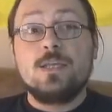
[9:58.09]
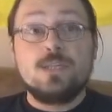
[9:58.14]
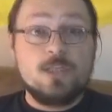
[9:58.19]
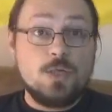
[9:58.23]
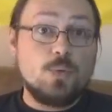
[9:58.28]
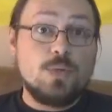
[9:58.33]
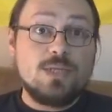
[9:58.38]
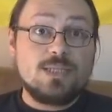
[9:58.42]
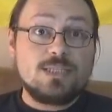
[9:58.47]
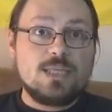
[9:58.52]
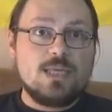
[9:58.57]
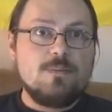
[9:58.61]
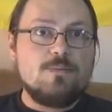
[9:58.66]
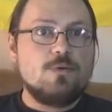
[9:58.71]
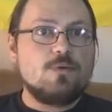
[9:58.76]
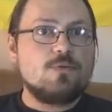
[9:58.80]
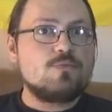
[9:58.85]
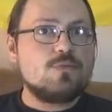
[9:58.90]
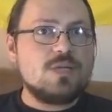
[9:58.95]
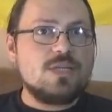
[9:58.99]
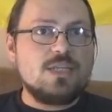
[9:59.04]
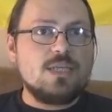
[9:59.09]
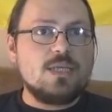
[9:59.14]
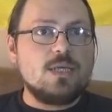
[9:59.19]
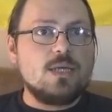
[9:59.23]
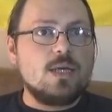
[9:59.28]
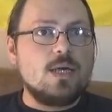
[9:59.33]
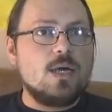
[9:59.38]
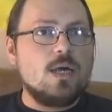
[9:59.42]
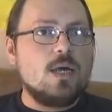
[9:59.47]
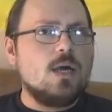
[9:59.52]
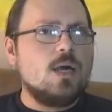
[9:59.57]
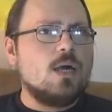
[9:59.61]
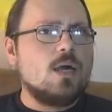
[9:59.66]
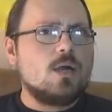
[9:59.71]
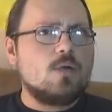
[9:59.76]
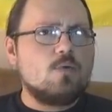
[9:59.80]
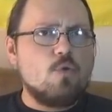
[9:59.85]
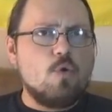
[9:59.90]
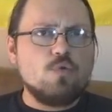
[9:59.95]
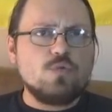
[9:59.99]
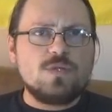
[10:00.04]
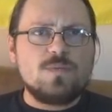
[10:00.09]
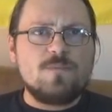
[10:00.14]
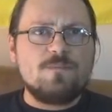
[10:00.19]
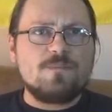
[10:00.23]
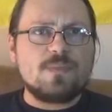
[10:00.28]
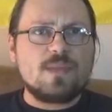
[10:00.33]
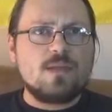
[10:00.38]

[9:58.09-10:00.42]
So let's keep on reading. Quote,